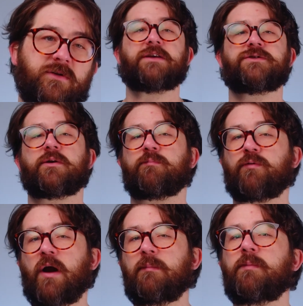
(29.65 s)
As you can
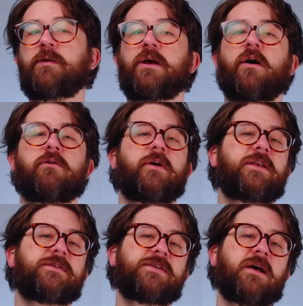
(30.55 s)
probably
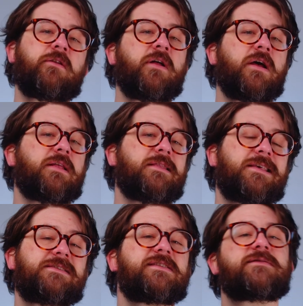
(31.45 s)
already tell,
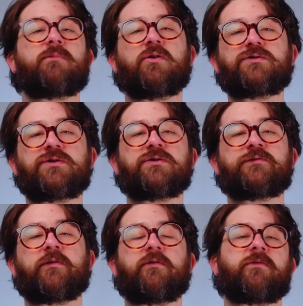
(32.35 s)
this is most
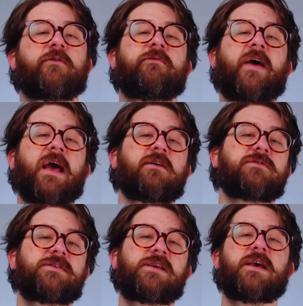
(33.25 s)
useful for
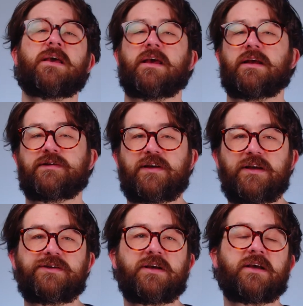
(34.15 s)
faculty and
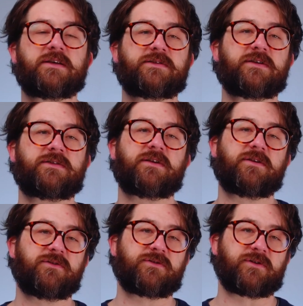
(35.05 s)
teaching assistant
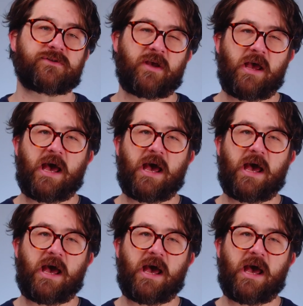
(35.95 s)
users.